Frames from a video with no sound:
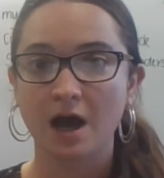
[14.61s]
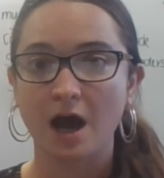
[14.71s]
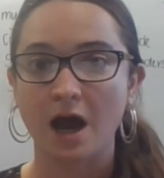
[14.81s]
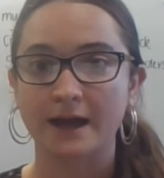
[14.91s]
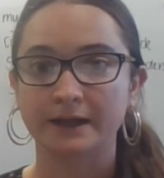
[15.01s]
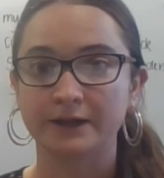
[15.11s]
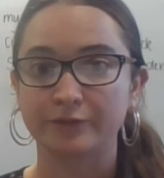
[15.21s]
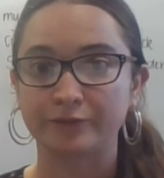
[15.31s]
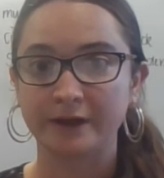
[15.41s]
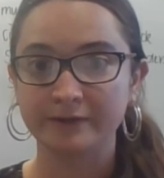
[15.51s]
I can
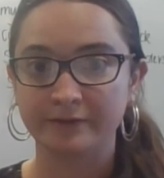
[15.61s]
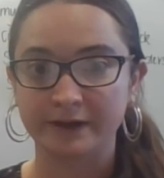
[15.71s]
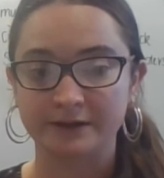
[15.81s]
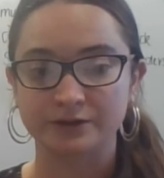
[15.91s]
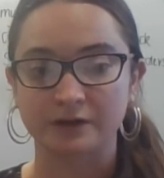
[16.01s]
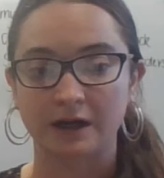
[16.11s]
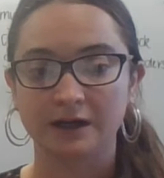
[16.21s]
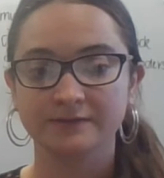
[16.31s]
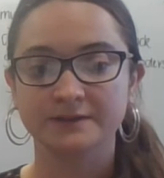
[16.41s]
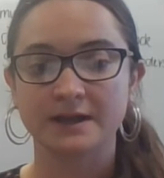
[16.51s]
reread a
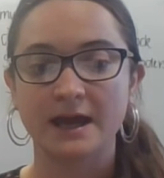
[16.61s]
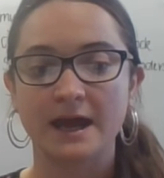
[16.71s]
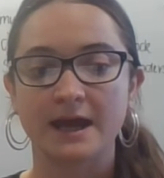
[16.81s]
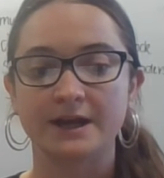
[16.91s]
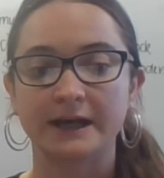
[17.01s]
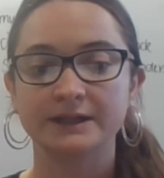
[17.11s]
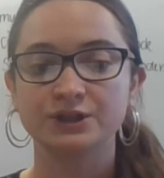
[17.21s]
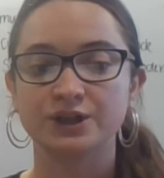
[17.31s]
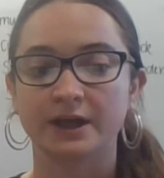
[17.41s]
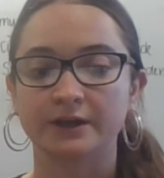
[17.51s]
draft, and I can
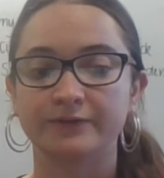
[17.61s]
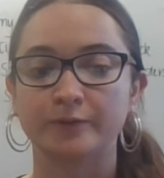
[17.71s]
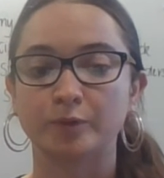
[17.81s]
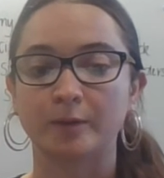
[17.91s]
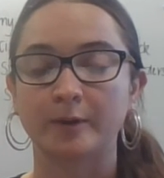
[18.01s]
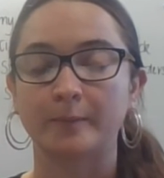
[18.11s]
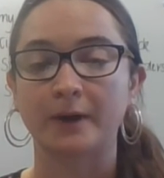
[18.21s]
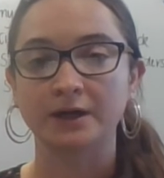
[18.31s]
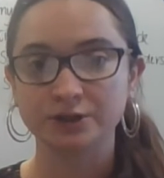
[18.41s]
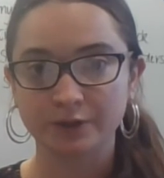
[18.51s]
check for proper
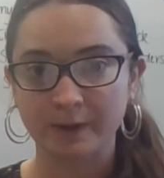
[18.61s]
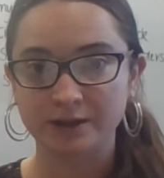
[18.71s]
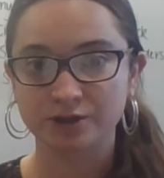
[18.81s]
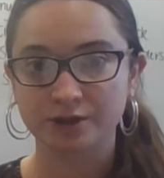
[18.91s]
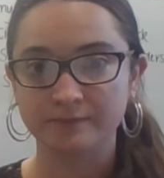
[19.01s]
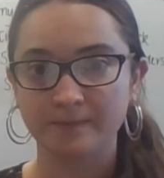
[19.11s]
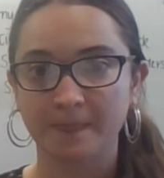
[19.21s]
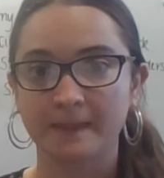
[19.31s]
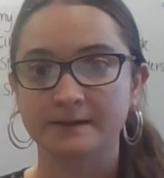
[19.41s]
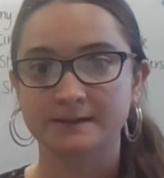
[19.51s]
punctuation,
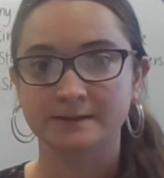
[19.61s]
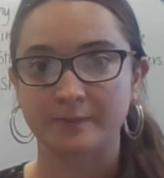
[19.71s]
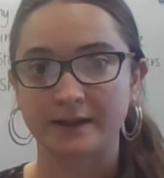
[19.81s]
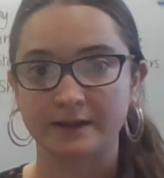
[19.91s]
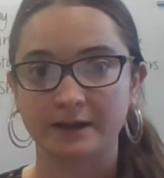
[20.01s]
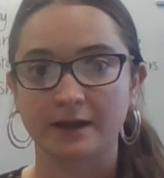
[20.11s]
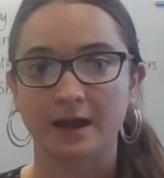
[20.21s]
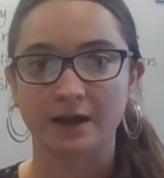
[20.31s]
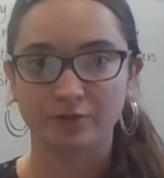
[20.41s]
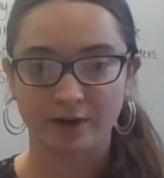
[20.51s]
spelling,
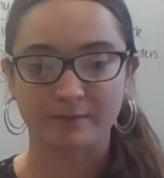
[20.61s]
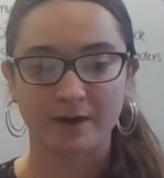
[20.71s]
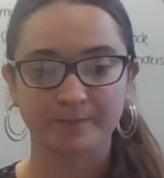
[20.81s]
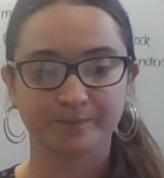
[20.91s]
and grammar.